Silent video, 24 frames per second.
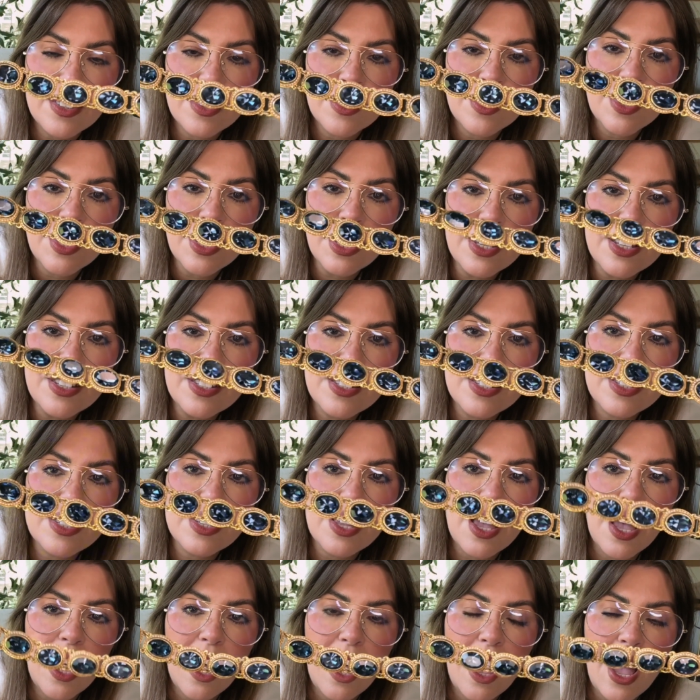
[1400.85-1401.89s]

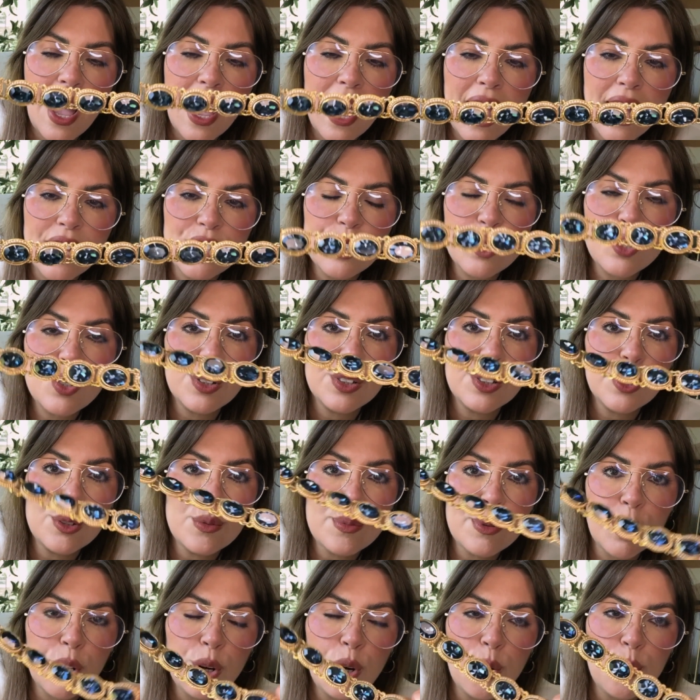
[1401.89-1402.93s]
This I had to do a
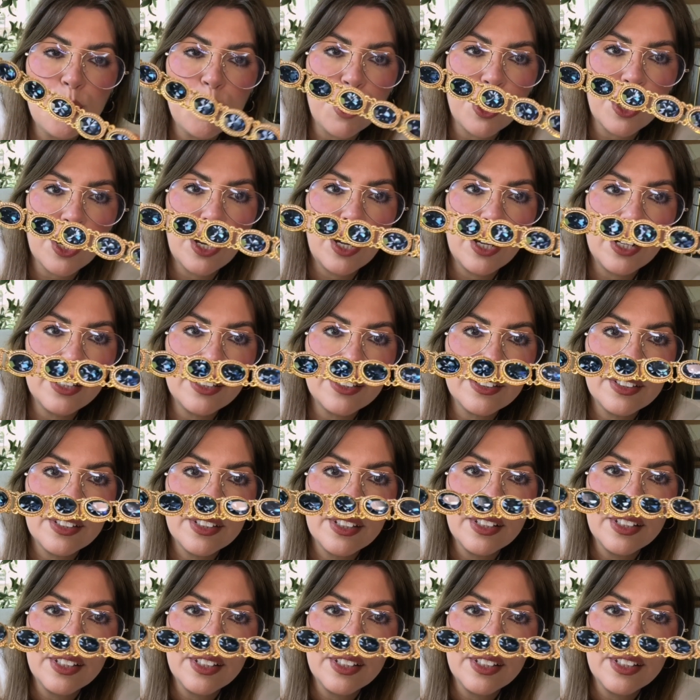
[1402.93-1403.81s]
little bit of homework on.